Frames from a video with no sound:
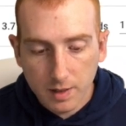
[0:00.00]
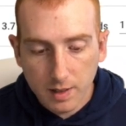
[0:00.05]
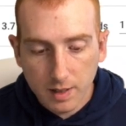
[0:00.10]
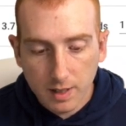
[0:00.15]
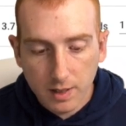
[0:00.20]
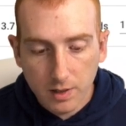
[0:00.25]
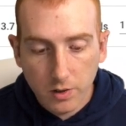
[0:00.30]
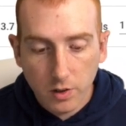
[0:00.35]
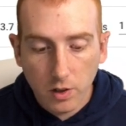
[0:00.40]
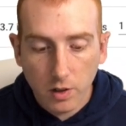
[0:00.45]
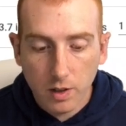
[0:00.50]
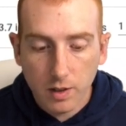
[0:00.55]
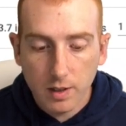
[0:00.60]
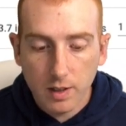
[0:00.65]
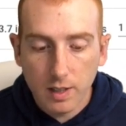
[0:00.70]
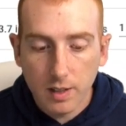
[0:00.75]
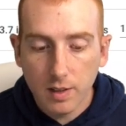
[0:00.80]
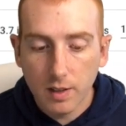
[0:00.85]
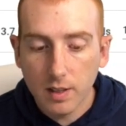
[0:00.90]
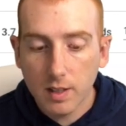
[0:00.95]
these are
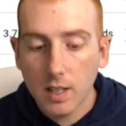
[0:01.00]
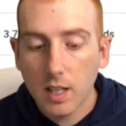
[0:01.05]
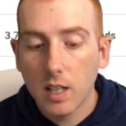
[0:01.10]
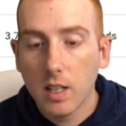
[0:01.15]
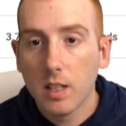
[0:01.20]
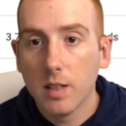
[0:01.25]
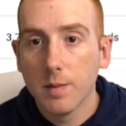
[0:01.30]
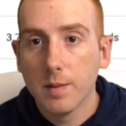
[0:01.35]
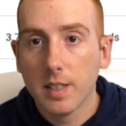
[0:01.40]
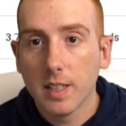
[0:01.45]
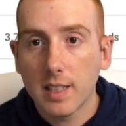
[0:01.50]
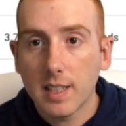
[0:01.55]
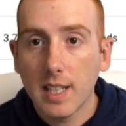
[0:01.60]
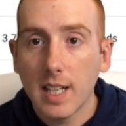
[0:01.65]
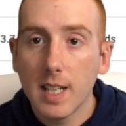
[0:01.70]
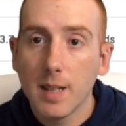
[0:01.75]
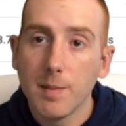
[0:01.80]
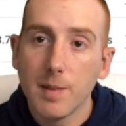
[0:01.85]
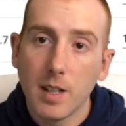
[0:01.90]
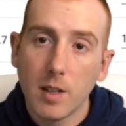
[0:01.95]
the columns that
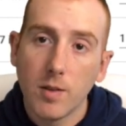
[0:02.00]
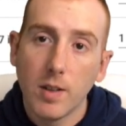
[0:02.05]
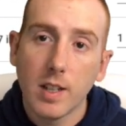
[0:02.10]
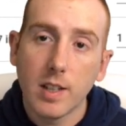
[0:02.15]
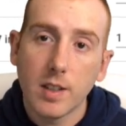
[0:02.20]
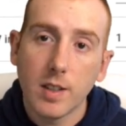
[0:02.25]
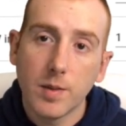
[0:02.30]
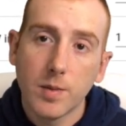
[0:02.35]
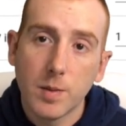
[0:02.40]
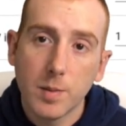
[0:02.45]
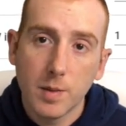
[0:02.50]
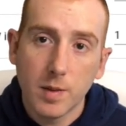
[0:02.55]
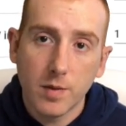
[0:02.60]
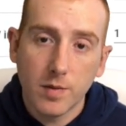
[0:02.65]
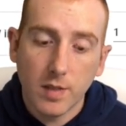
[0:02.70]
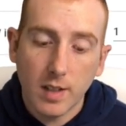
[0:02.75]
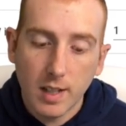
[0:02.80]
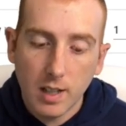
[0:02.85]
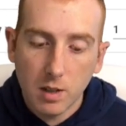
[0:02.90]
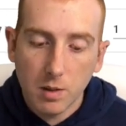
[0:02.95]
came directly from the
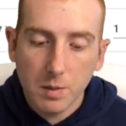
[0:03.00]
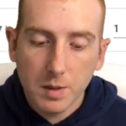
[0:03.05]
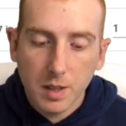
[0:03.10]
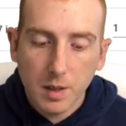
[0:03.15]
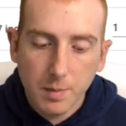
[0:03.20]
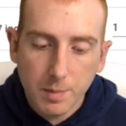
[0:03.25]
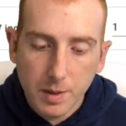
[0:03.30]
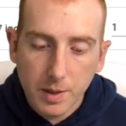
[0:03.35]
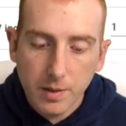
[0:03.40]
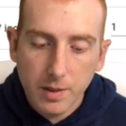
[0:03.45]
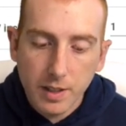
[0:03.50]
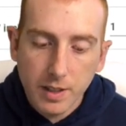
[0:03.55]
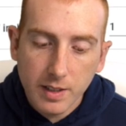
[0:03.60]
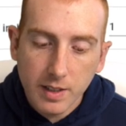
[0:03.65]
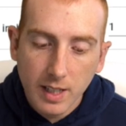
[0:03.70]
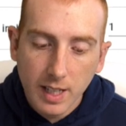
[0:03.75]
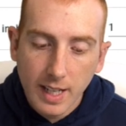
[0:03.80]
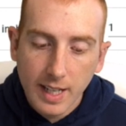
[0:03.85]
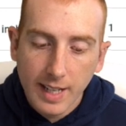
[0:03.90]
file we uploaded,